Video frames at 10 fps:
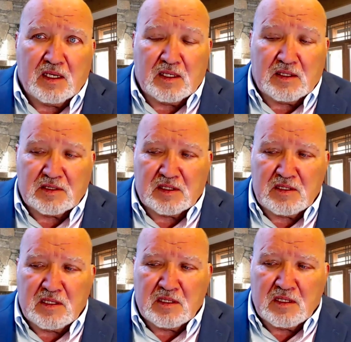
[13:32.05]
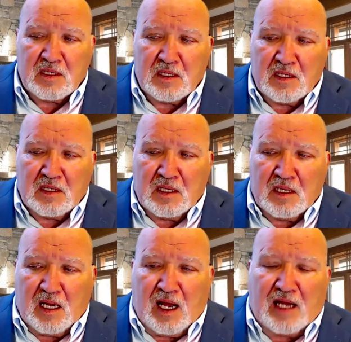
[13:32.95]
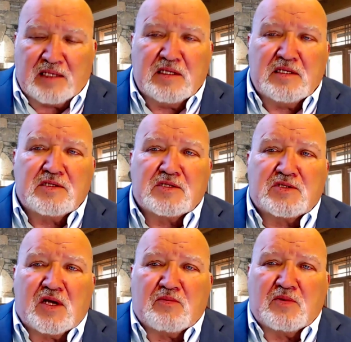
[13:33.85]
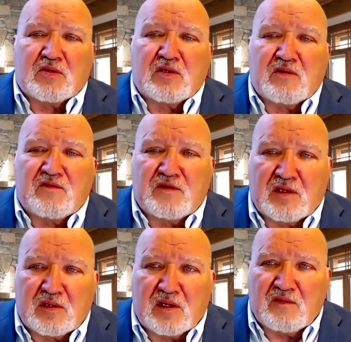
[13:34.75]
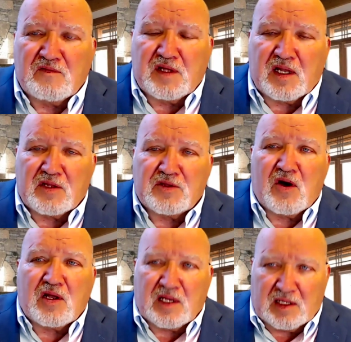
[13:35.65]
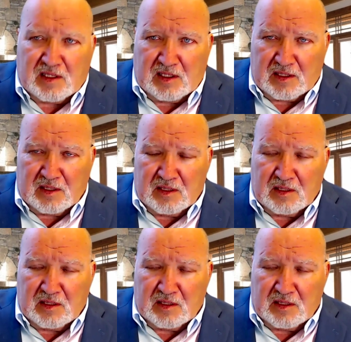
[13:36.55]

And he said, I needed to stop looking for the love that I thought I needed.